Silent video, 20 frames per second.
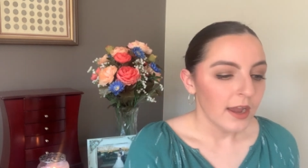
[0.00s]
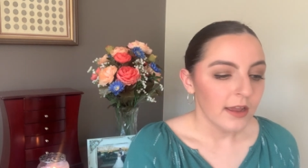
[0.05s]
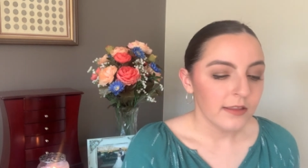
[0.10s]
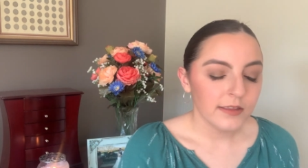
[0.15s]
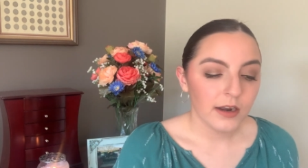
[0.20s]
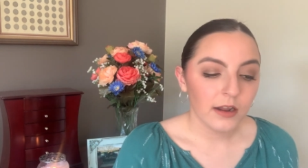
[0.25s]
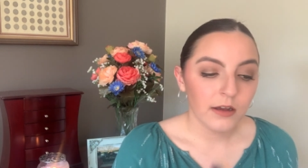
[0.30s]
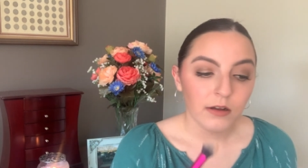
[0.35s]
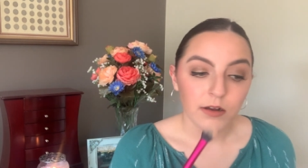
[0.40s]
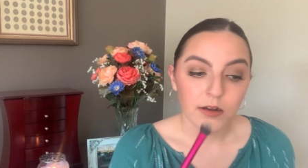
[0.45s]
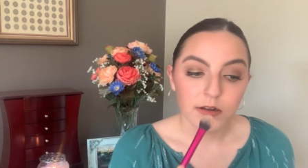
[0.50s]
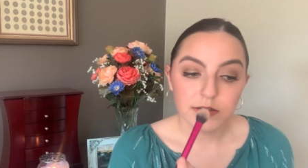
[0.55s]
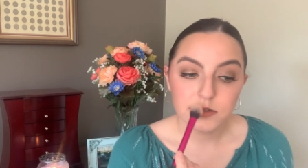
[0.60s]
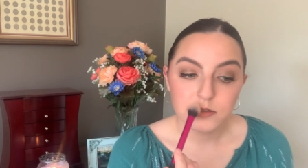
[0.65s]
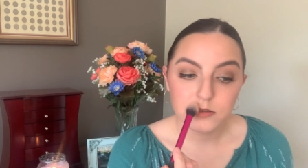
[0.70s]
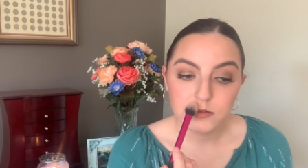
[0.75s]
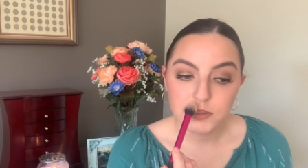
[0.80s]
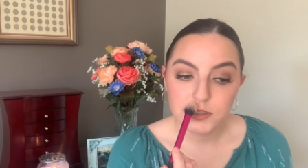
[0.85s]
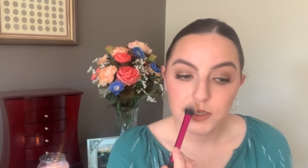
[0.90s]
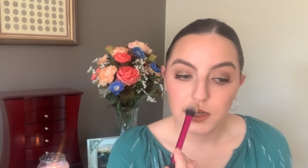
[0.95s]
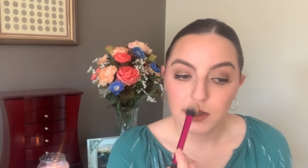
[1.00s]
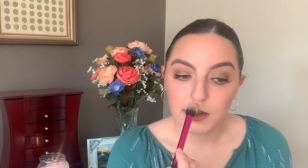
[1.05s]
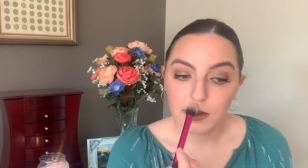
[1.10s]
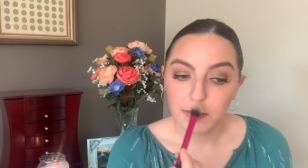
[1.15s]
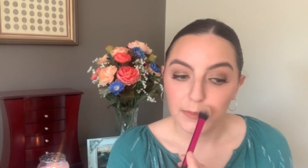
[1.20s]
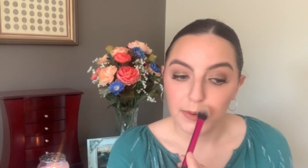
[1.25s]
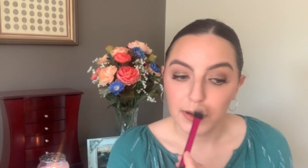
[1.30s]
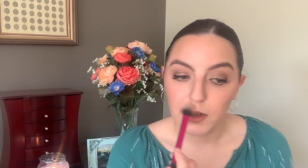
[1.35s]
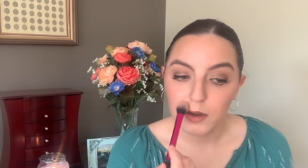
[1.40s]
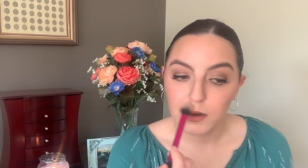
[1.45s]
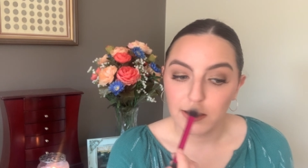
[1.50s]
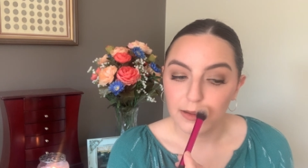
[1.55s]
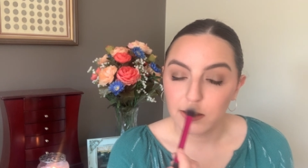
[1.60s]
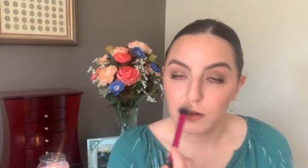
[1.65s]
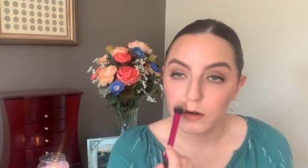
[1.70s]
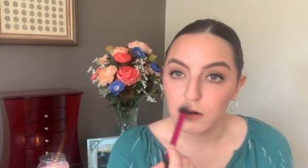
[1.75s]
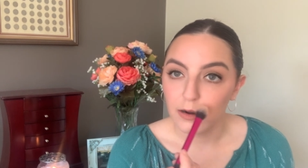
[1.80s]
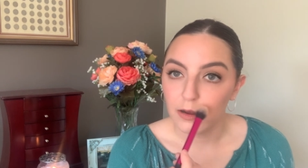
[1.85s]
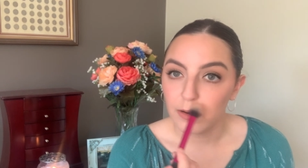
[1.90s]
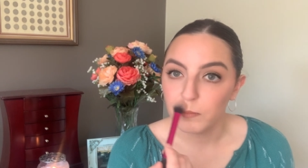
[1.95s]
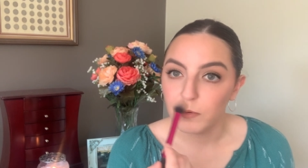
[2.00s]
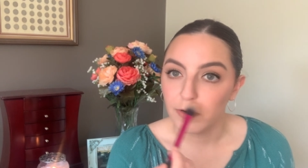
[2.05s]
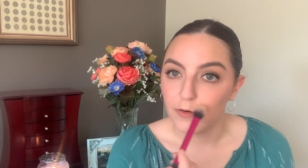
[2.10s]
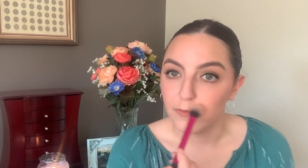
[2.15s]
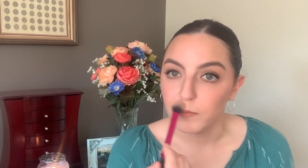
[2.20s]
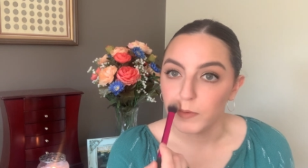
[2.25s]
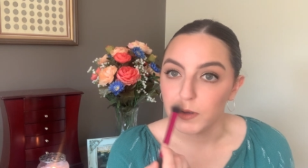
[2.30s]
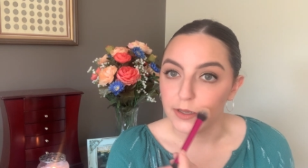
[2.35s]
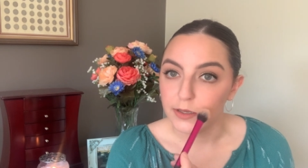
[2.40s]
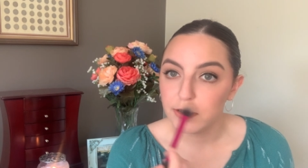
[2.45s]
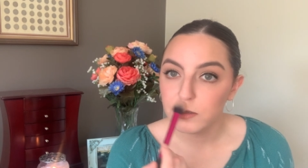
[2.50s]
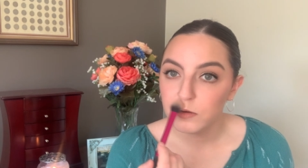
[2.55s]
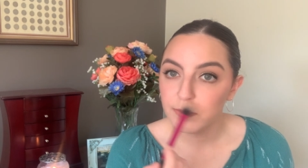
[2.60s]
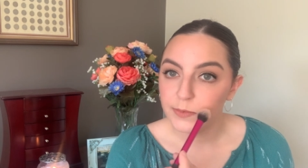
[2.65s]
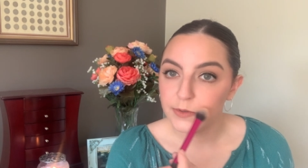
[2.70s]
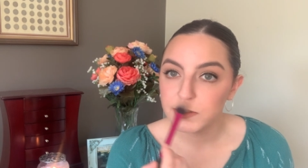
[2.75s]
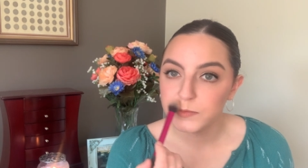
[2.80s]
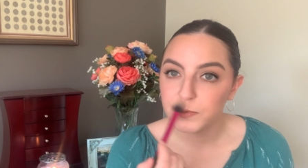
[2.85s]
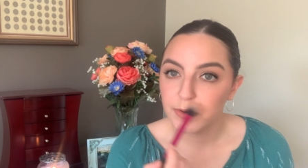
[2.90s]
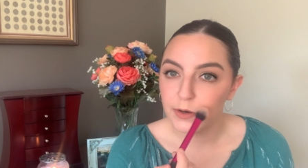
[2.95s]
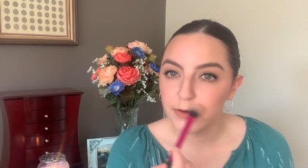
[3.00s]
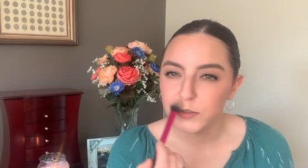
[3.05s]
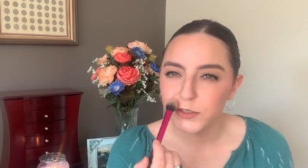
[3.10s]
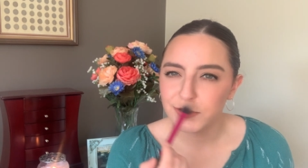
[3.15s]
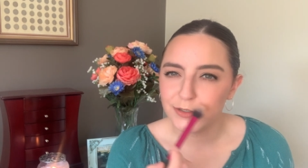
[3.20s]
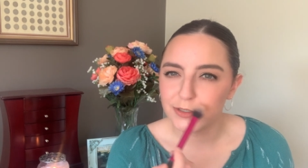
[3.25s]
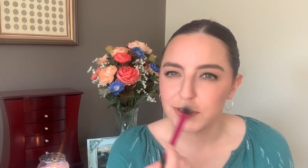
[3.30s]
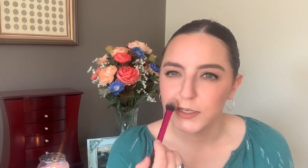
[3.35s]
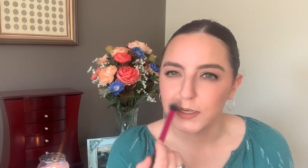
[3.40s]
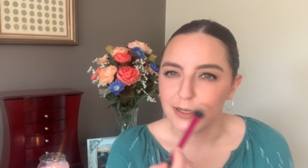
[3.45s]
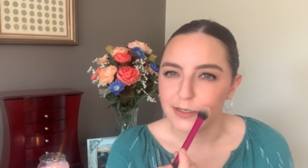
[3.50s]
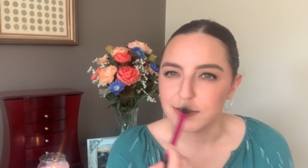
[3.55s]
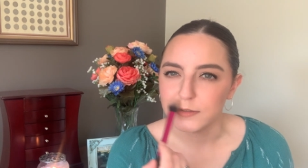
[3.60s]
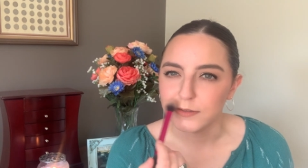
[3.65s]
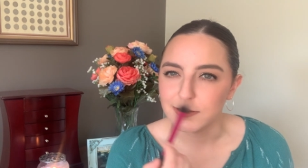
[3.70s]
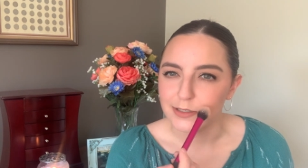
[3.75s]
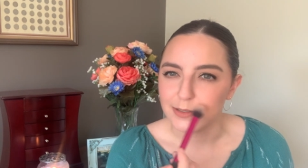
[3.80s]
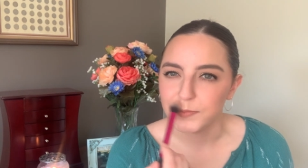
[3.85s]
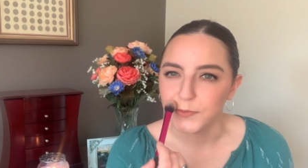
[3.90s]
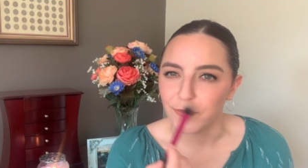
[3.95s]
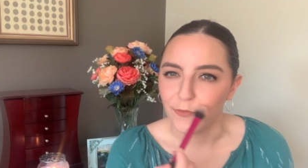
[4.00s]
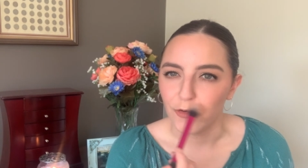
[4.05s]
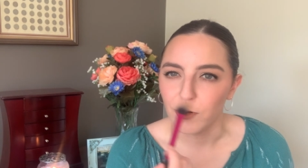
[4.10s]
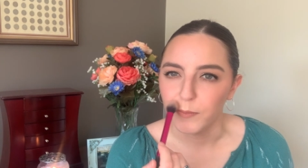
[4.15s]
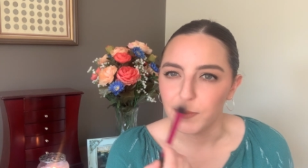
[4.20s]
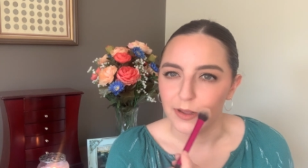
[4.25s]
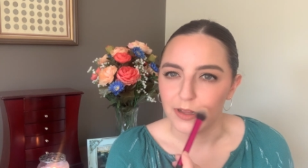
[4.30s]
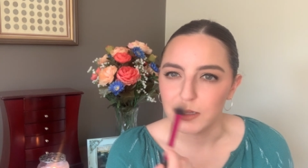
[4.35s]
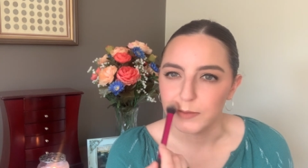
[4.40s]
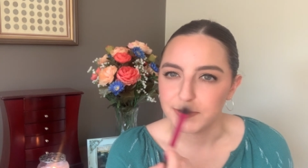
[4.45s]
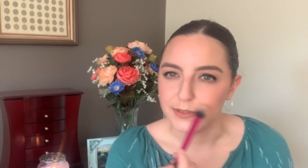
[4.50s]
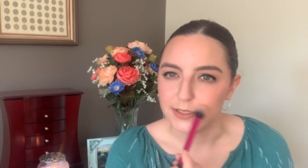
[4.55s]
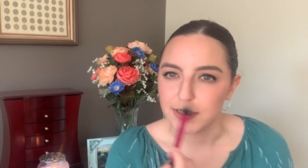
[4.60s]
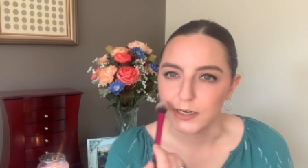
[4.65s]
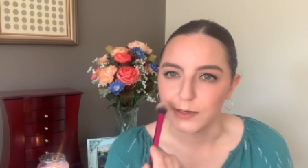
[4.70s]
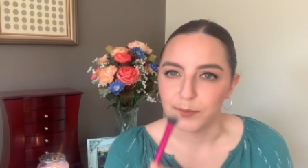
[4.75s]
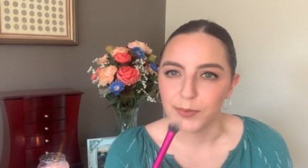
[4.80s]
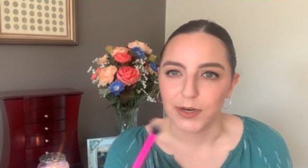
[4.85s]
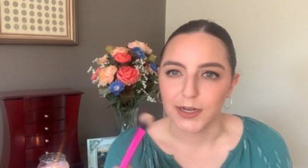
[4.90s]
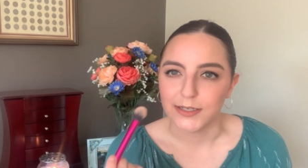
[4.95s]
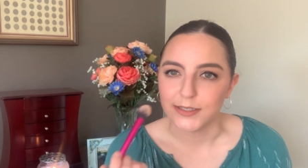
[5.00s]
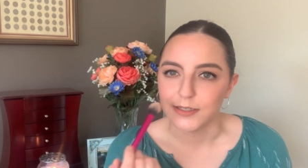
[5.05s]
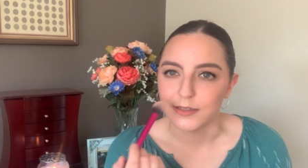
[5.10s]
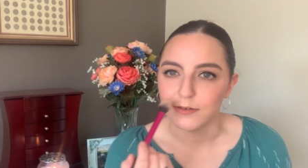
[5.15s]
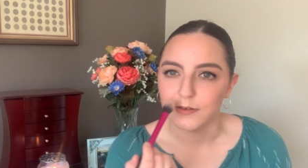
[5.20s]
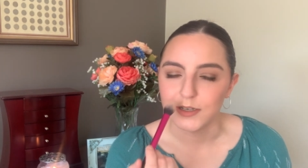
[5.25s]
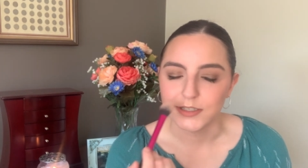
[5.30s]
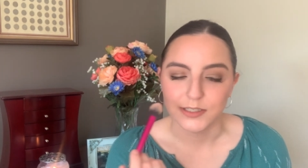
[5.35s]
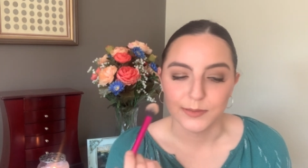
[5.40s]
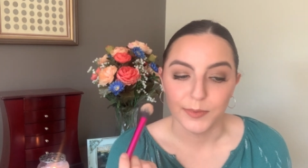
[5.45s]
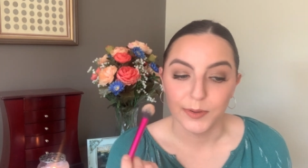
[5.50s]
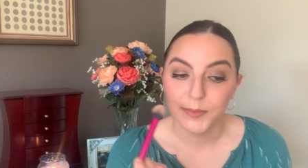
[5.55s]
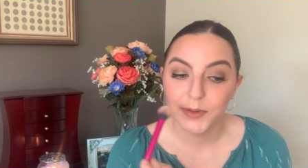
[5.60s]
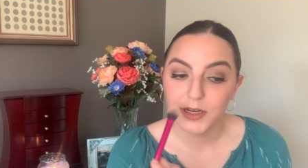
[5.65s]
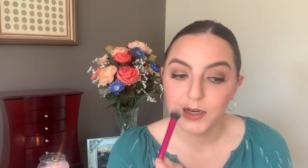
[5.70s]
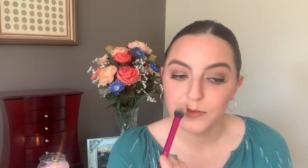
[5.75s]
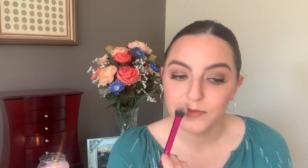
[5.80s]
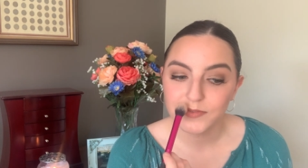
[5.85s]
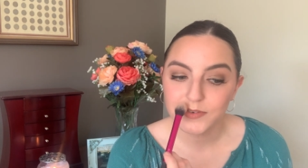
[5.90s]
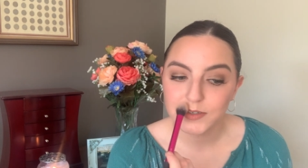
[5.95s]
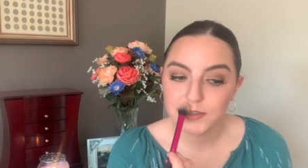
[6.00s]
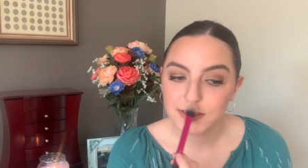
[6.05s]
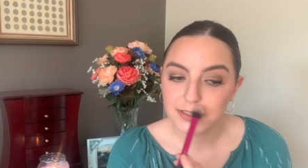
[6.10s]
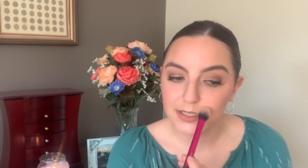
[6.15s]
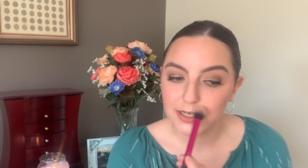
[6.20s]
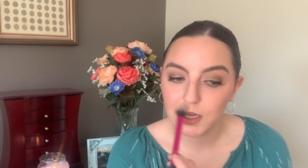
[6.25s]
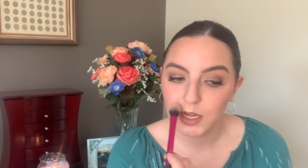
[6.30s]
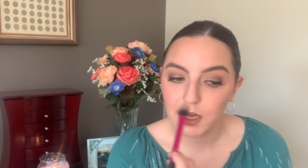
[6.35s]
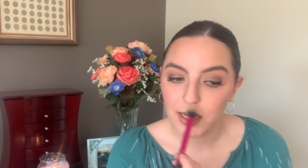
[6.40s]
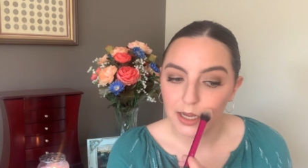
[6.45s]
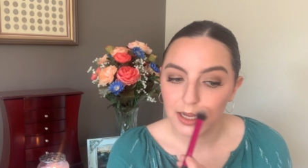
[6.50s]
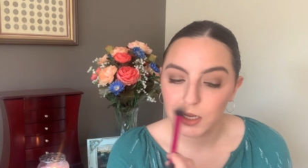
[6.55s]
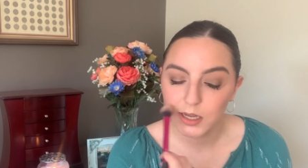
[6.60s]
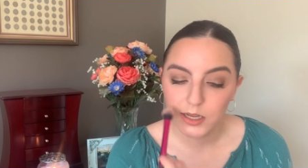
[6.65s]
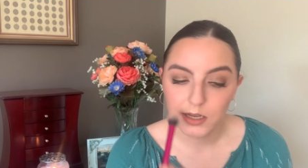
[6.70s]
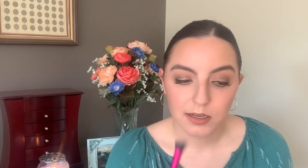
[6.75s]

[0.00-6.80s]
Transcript: And then I'll also take my highlighter above my Cupid's bow. Usually I do this before my lipstick, but I did the rest of my makeup first today.